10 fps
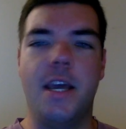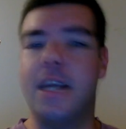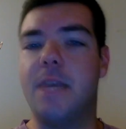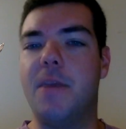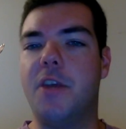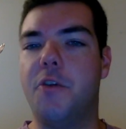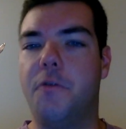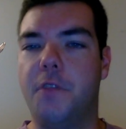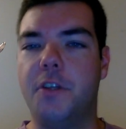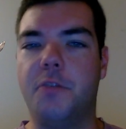It can make you
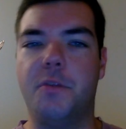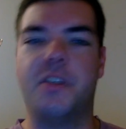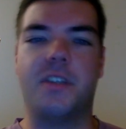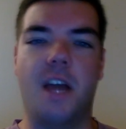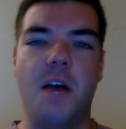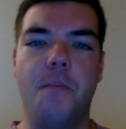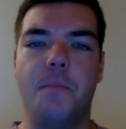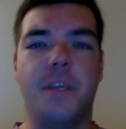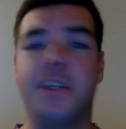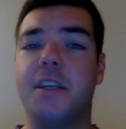flinch with Stomp,
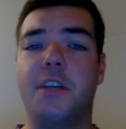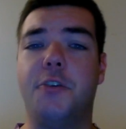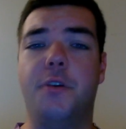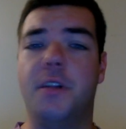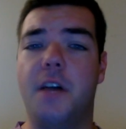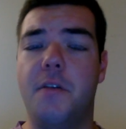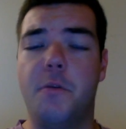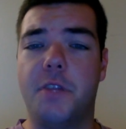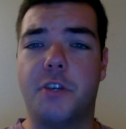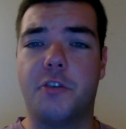it can get you to love it
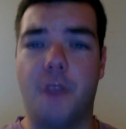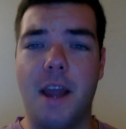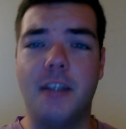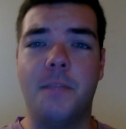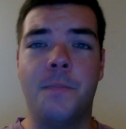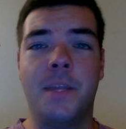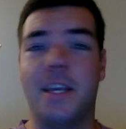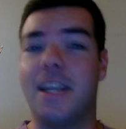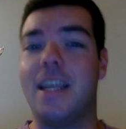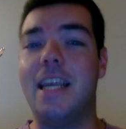with Attract,
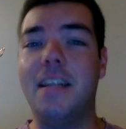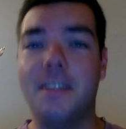it can heal